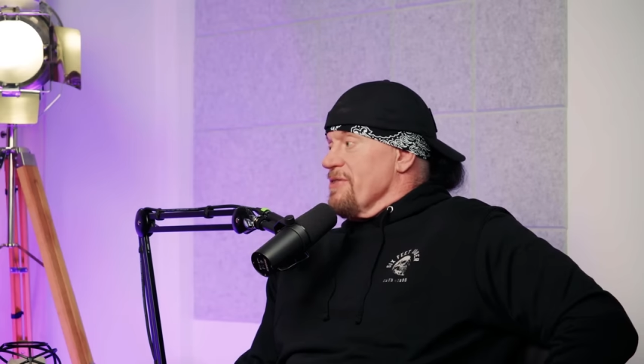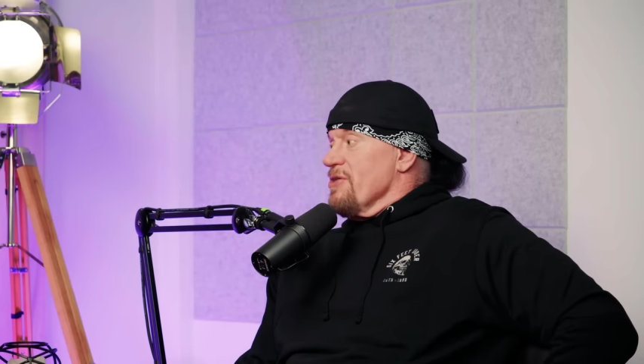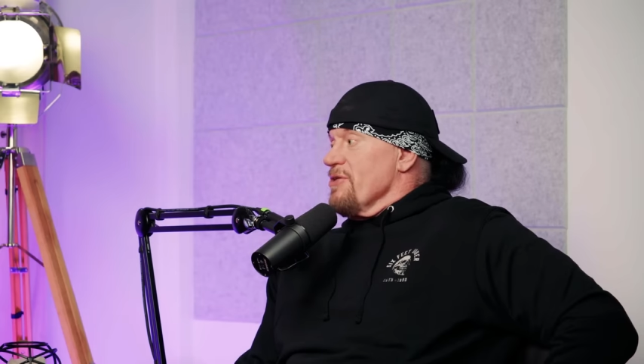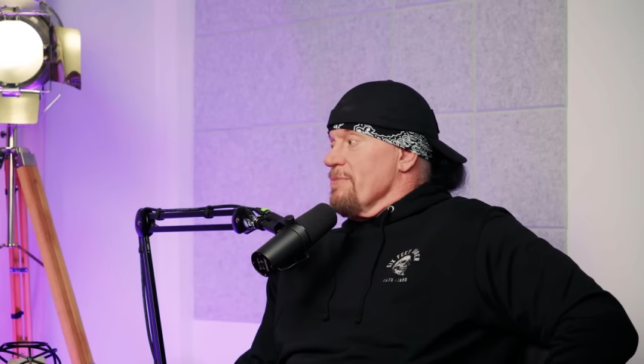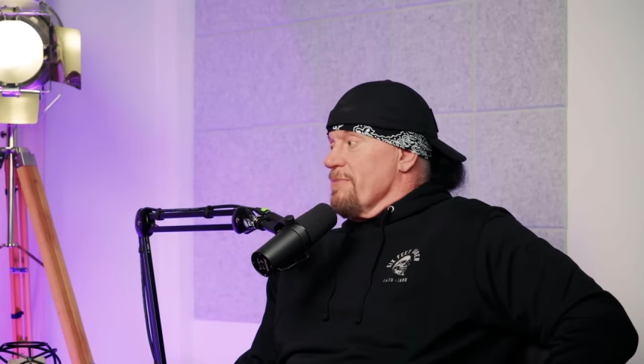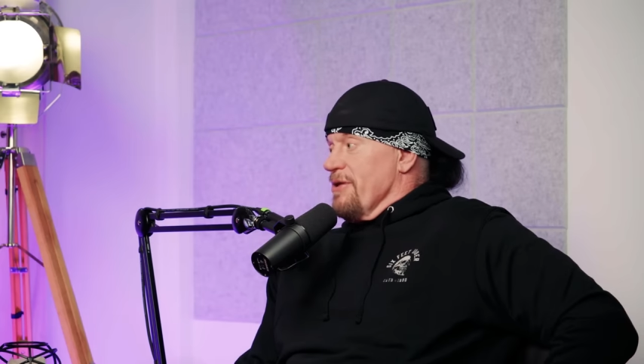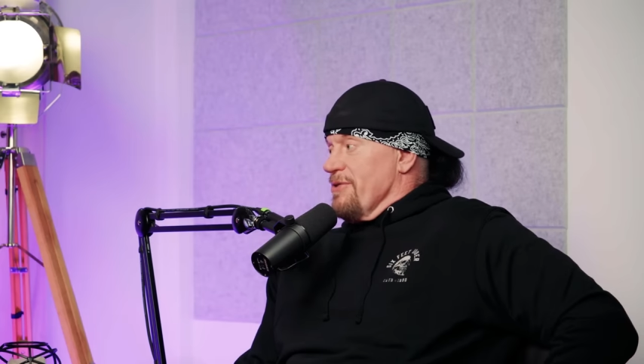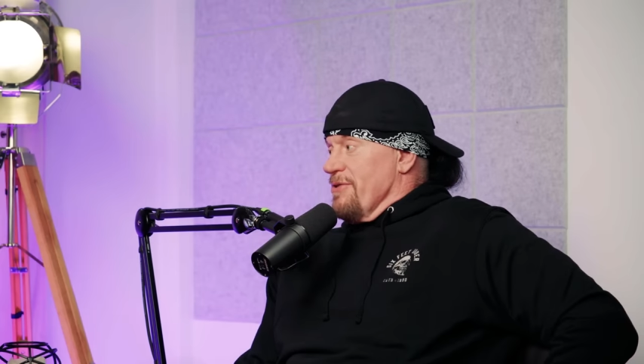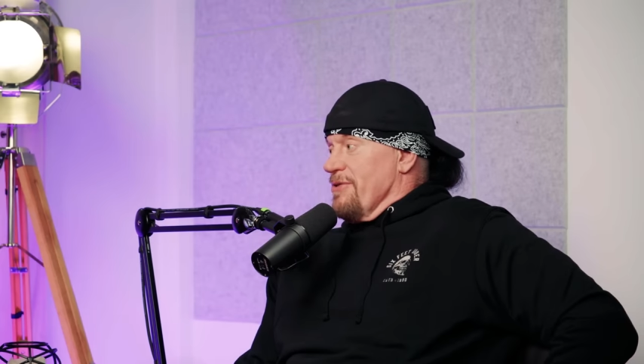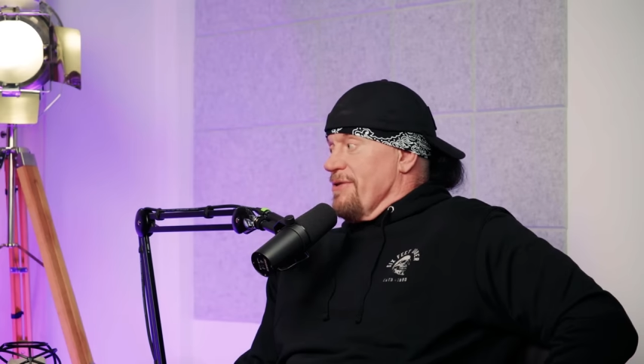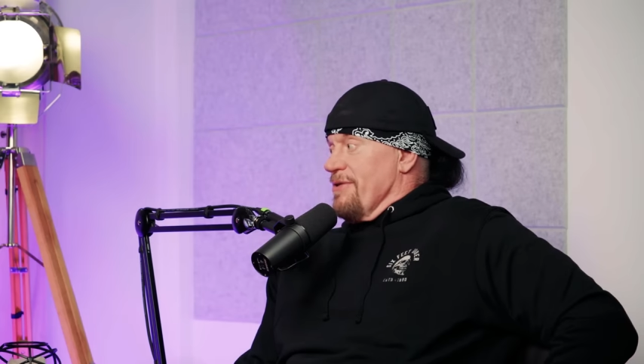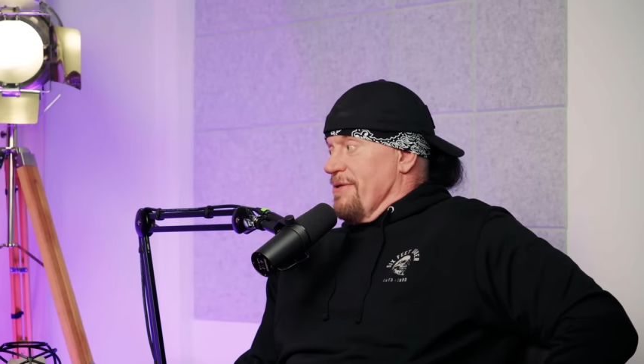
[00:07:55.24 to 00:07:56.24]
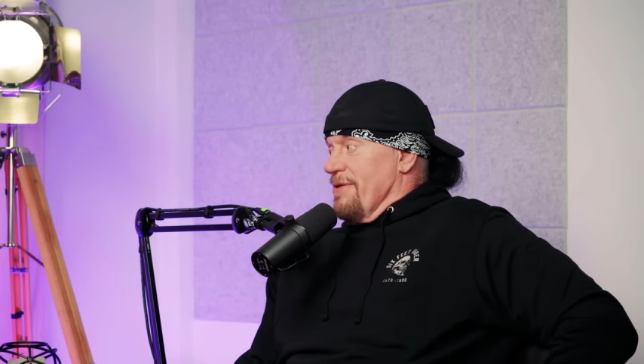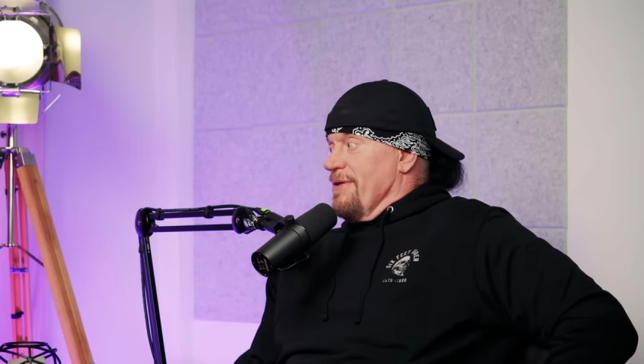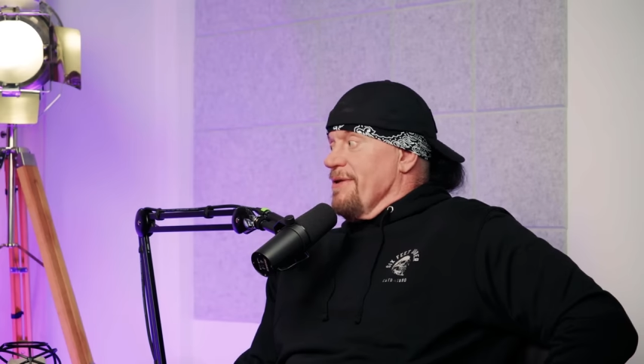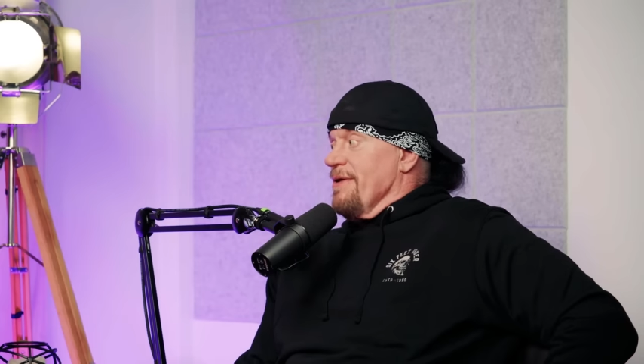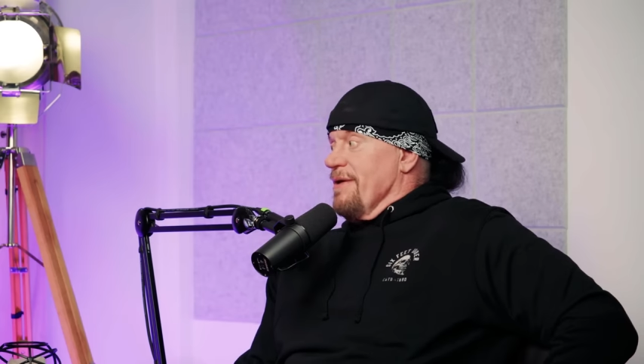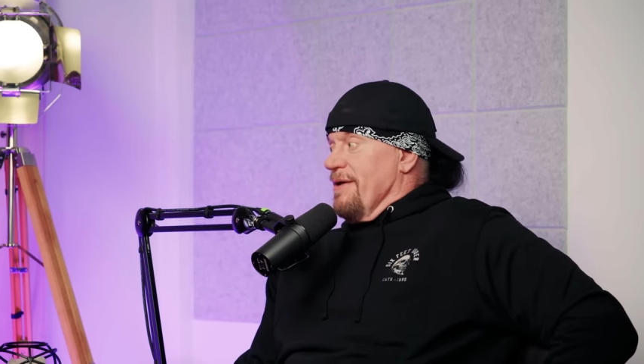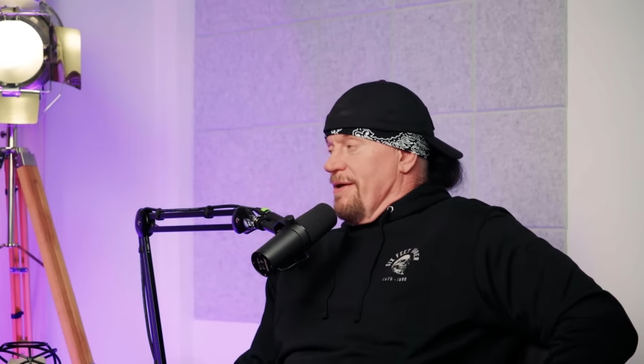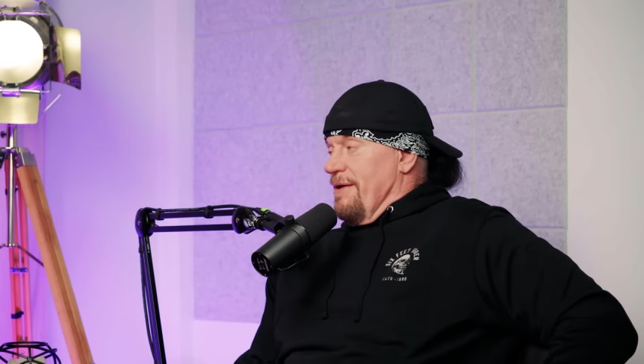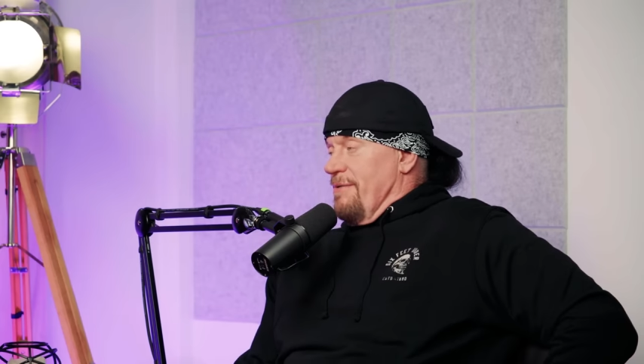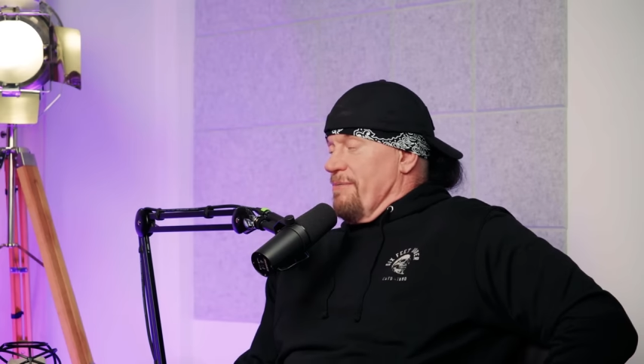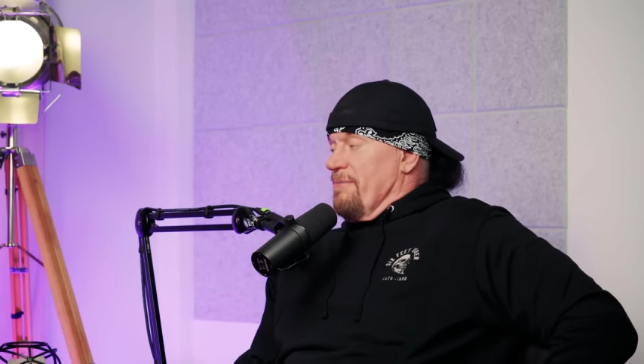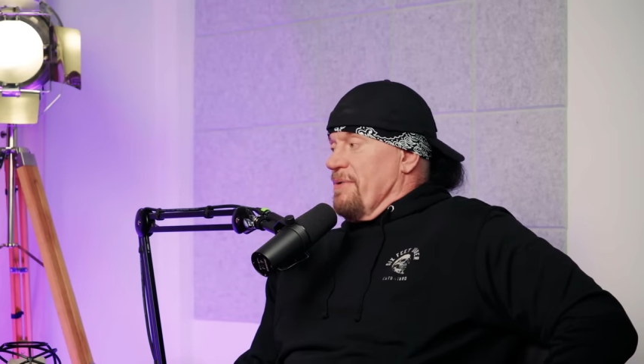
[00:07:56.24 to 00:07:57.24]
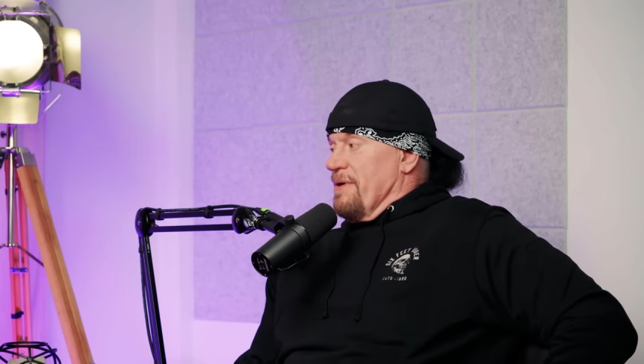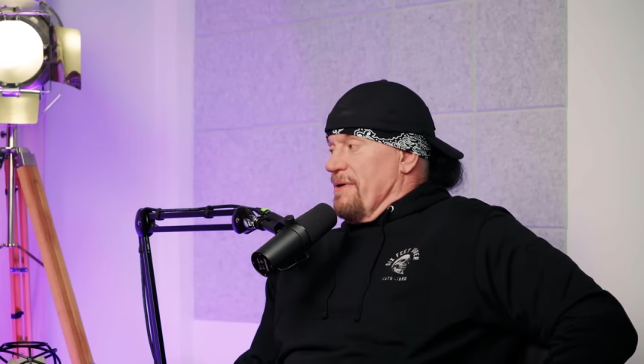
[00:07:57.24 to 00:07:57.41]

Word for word: to do it week after week. So